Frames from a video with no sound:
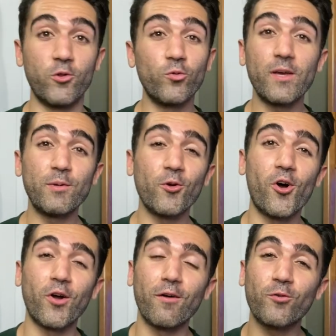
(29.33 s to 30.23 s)
don't get me
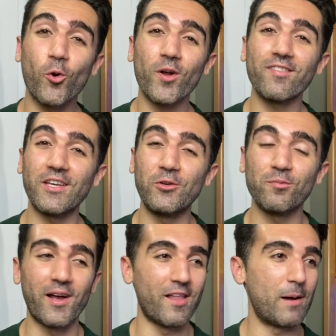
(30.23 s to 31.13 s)
wrong, of course I
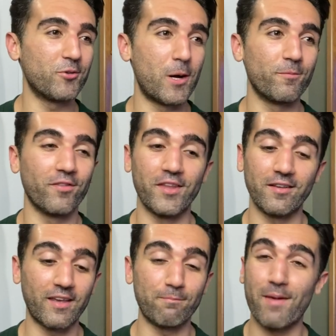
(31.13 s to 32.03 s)
use my laptop for
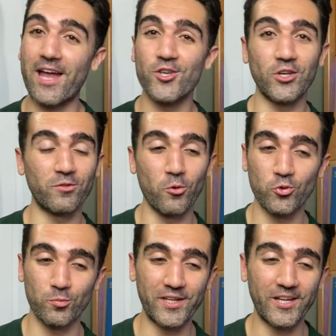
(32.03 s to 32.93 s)
things like managing
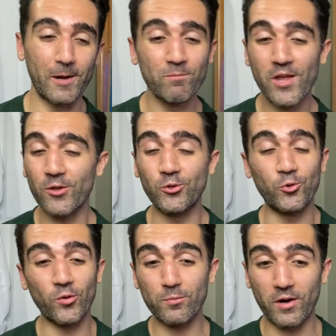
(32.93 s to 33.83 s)
social media,
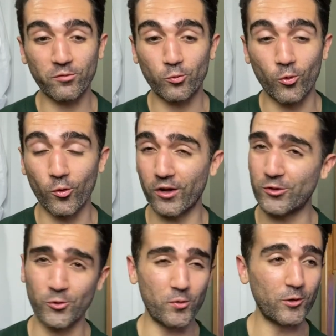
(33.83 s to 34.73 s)
doing my
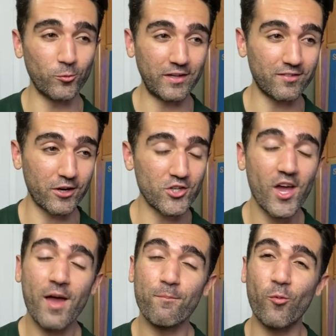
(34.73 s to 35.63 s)
schoolwork, doing research,
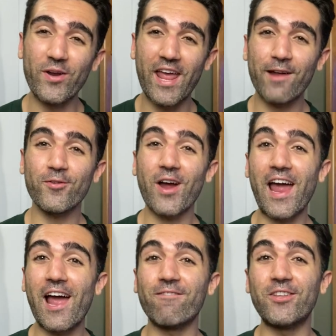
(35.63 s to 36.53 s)
but whenever
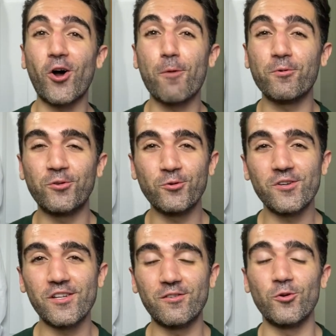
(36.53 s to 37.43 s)
I have the
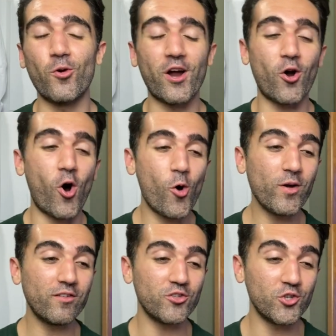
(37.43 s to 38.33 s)
opportunity to, I
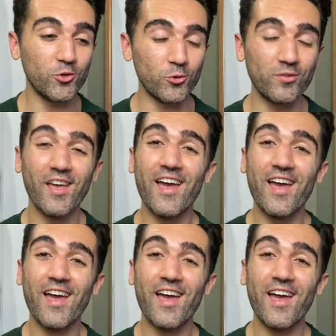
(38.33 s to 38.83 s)
always choose